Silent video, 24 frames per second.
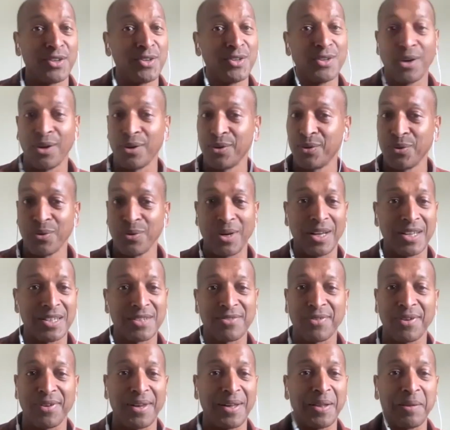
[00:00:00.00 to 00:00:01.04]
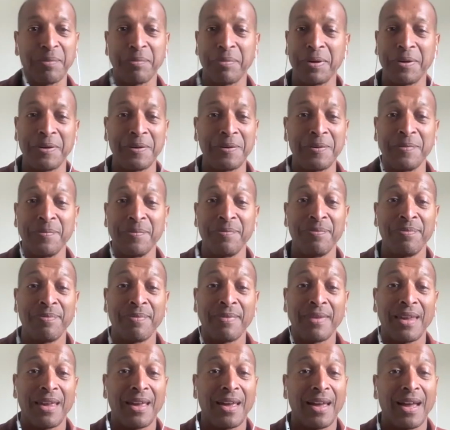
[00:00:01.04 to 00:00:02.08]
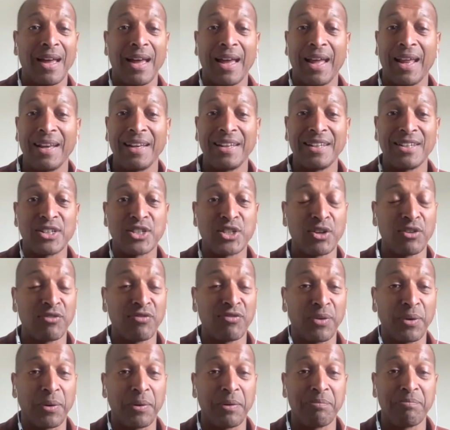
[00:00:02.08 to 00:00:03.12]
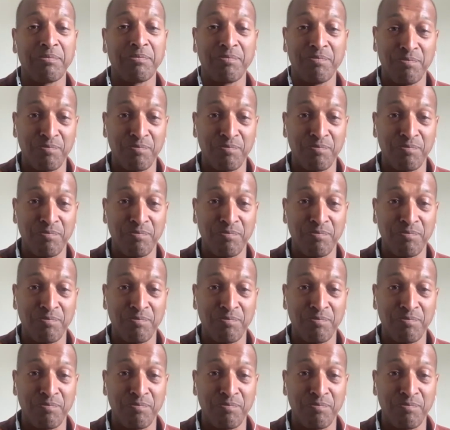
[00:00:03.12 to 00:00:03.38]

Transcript: not to ask for help, and so for a